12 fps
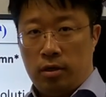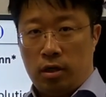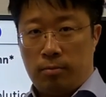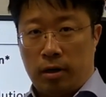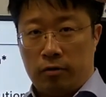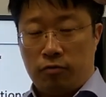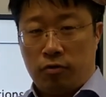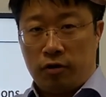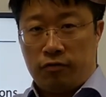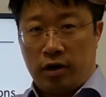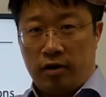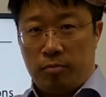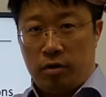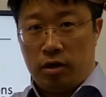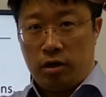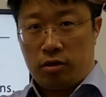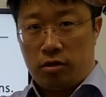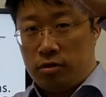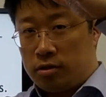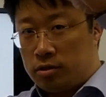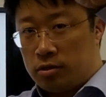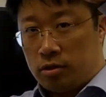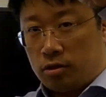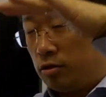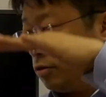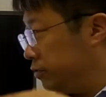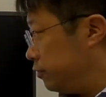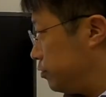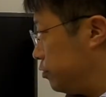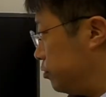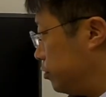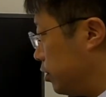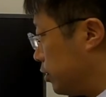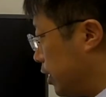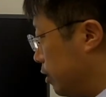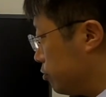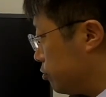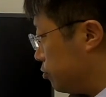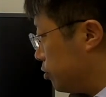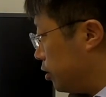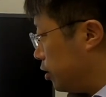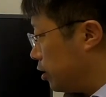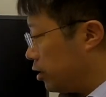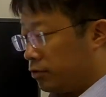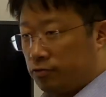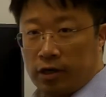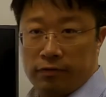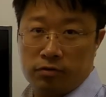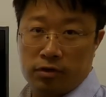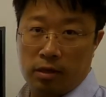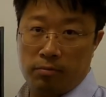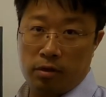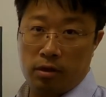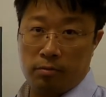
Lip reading: about 45 milliliters down to the 5 to 10